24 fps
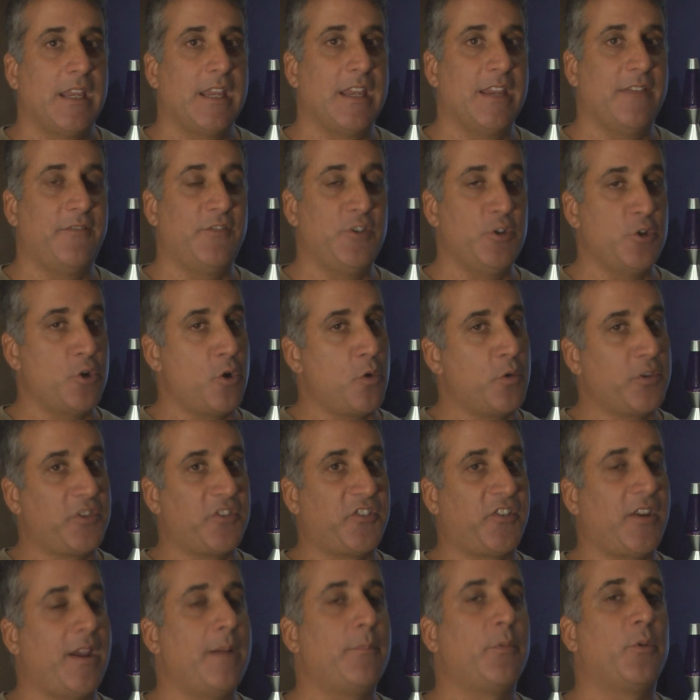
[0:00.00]
If you know what
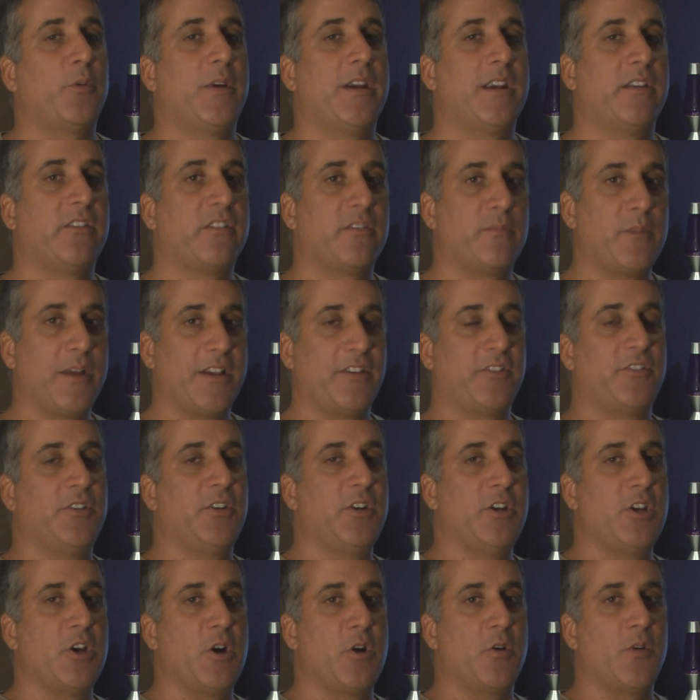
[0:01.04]
the sample rate is of my
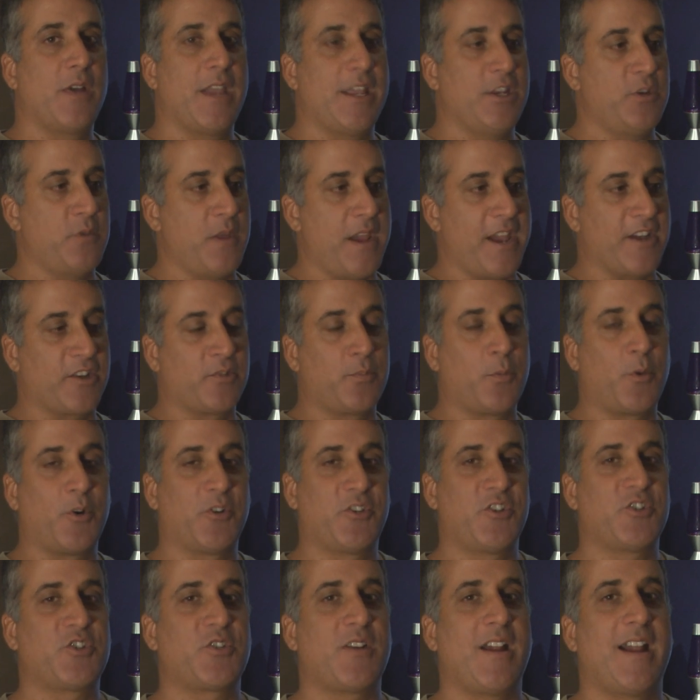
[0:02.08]
studio and you
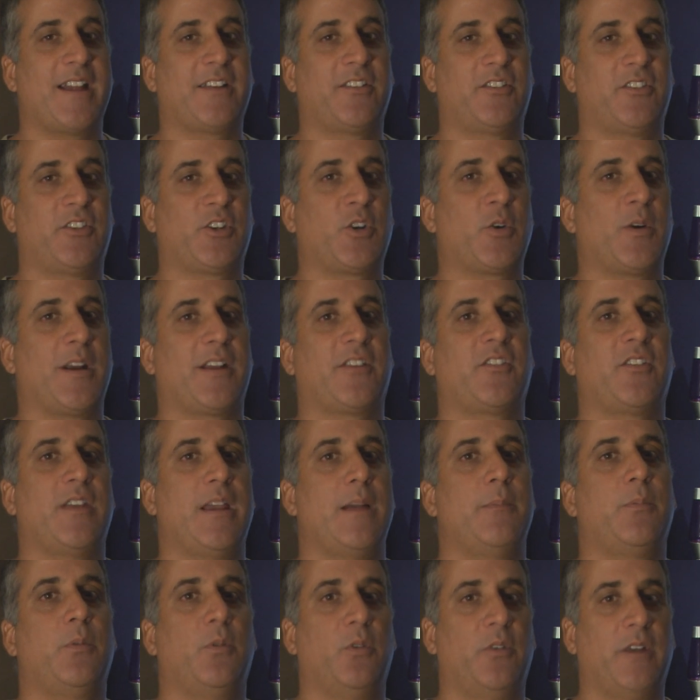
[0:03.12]
export the tracks at the correct
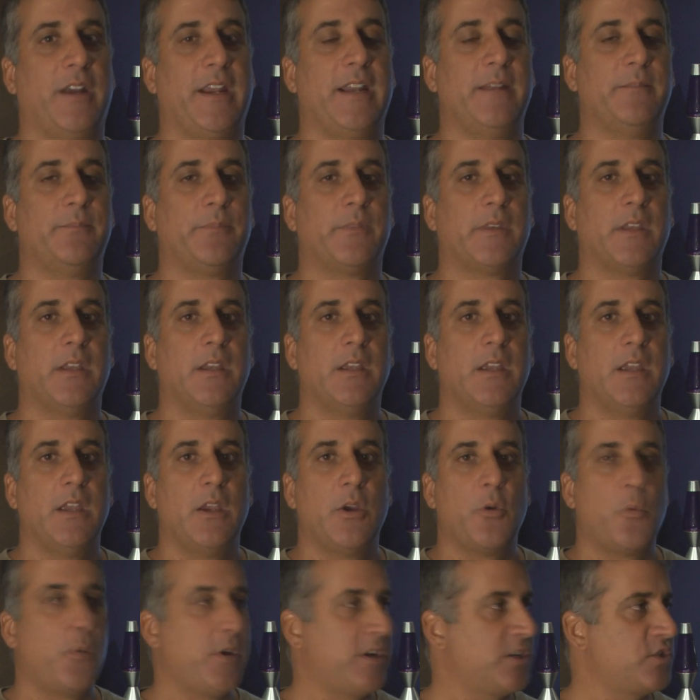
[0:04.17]
sample rate,
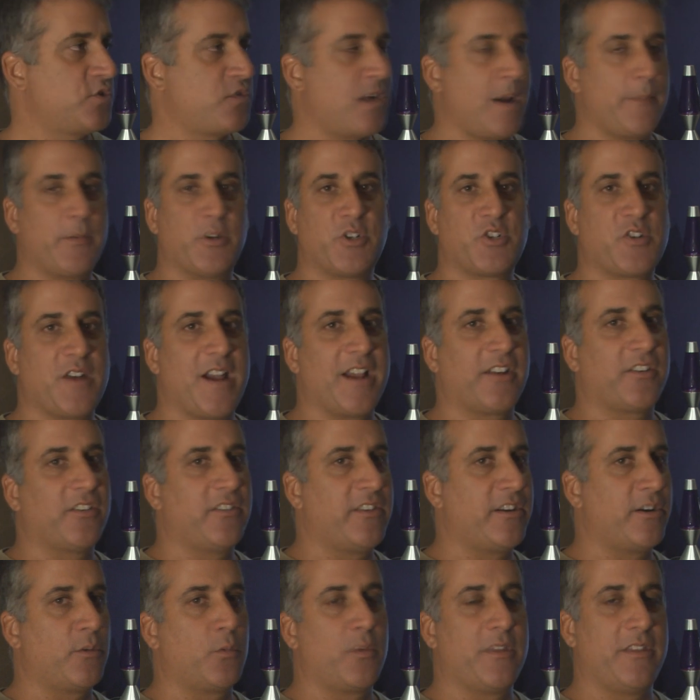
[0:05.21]
we can drop your tracks
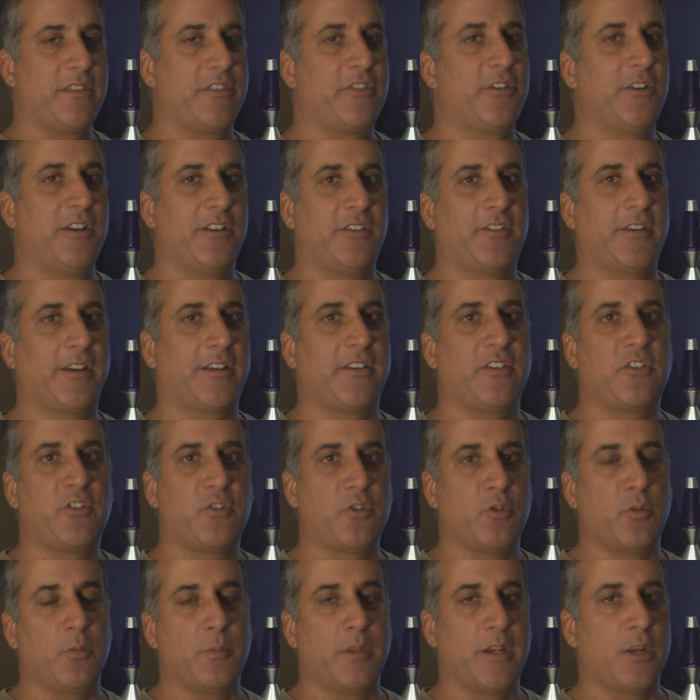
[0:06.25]
in there and within 30 seconds
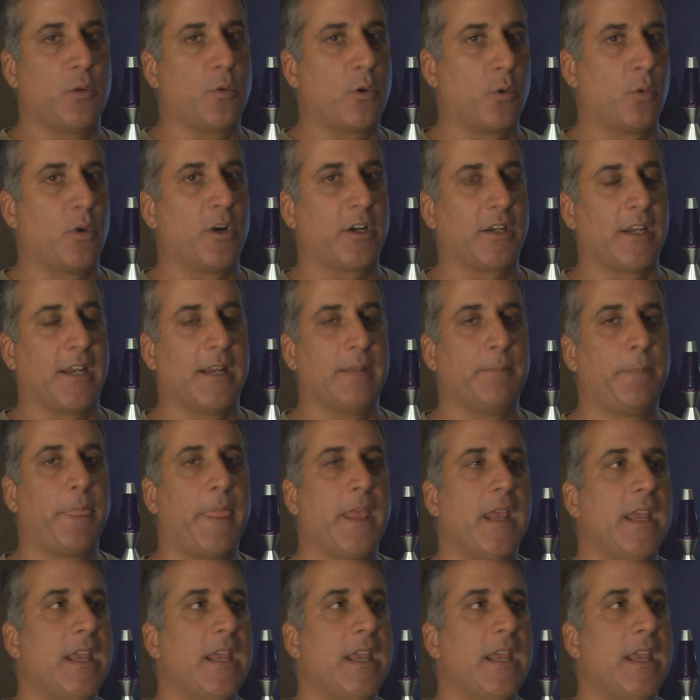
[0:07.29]
to a minute we're working.